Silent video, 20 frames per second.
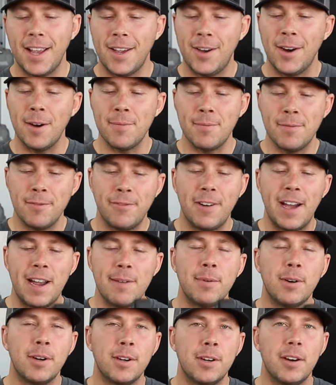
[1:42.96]
carbon
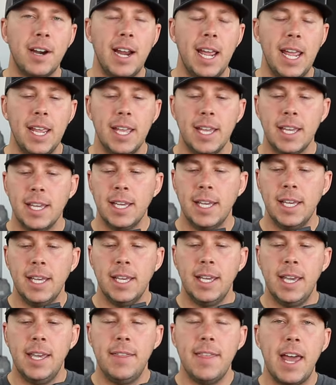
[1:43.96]
fiber gray,
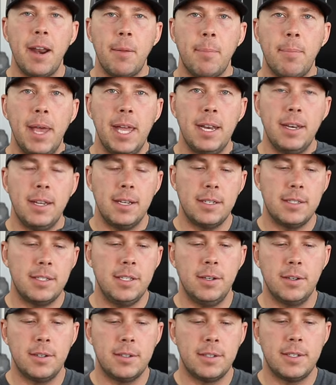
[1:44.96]
in that appendix,
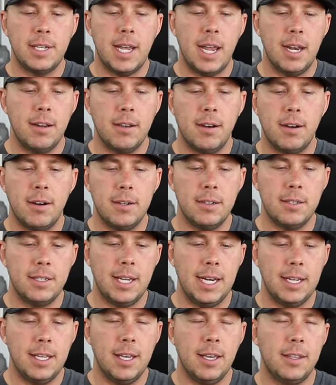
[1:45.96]
you know, sidecar,
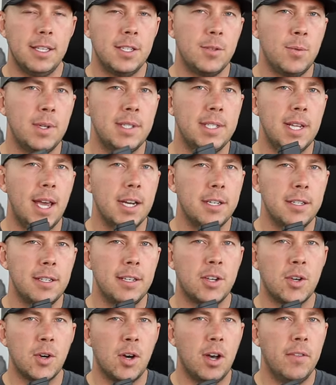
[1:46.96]
sidekick. This one's
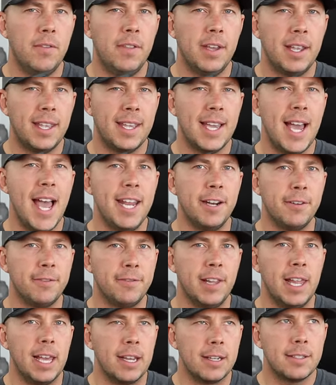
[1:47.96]
actually called the Kina
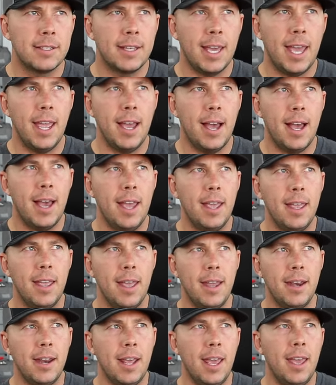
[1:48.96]
Flex,
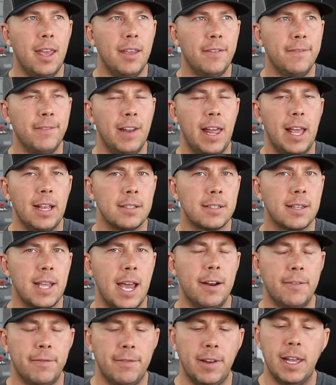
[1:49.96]
K-I-N-A Flex,
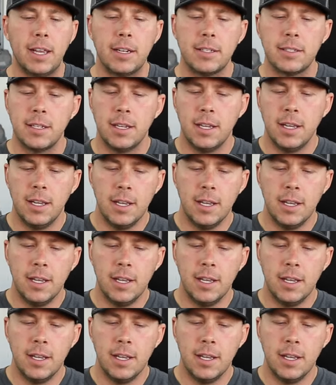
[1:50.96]
Kina Flex.